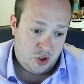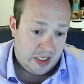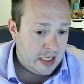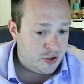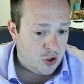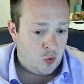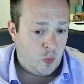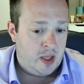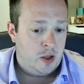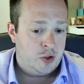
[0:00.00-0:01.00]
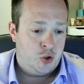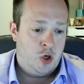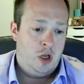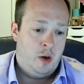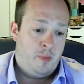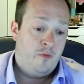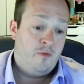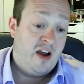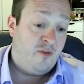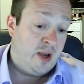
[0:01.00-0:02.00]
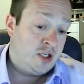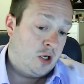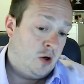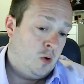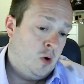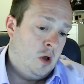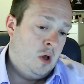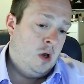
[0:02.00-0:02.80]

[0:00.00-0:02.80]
Jing and I started a weight loss journey about 5 weeks ago.